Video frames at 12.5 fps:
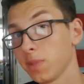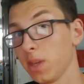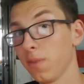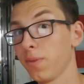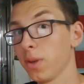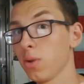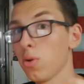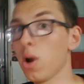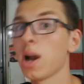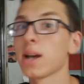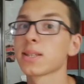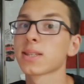If
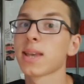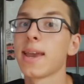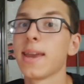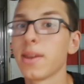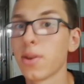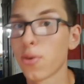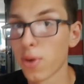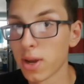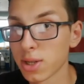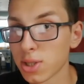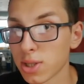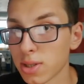you ask any
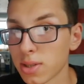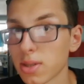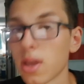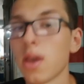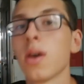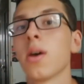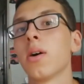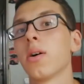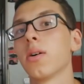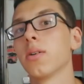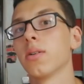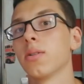Russians
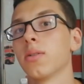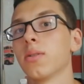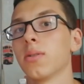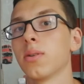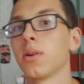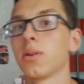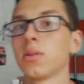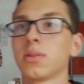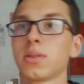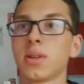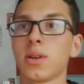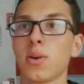uh, uh,
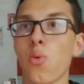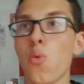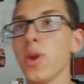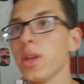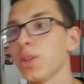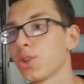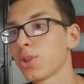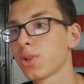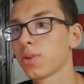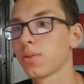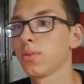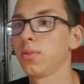the
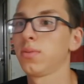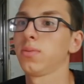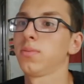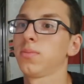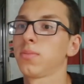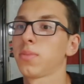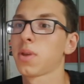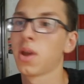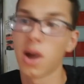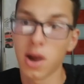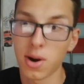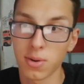which uh,
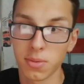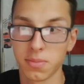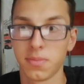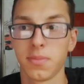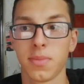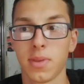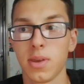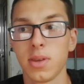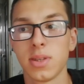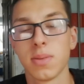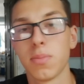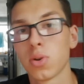car
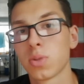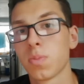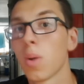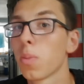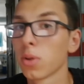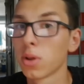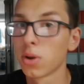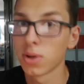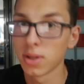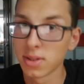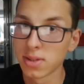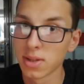is the most popular
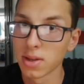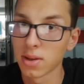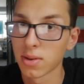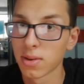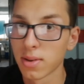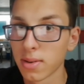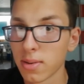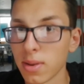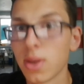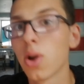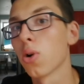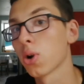in the
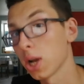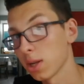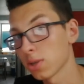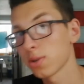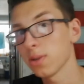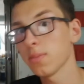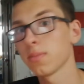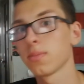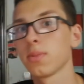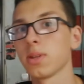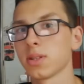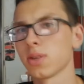your country
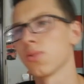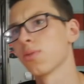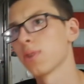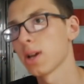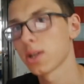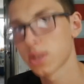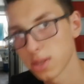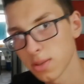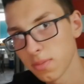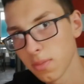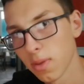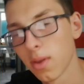in the
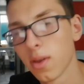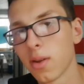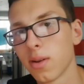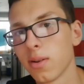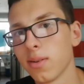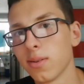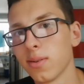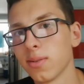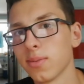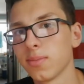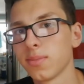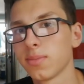Russia.
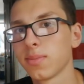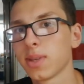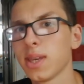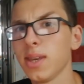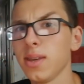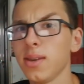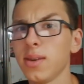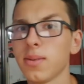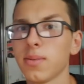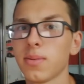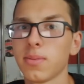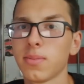
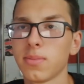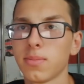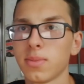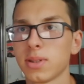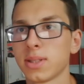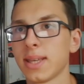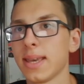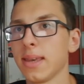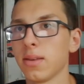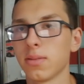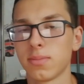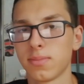he
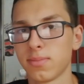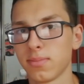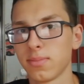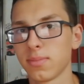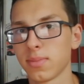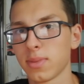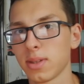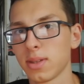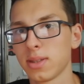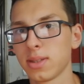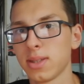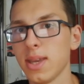they
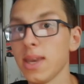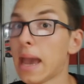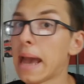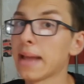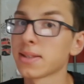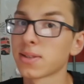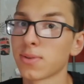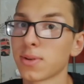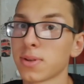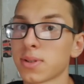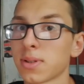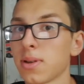they
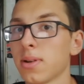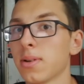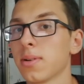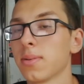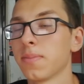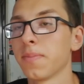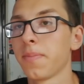answers uh,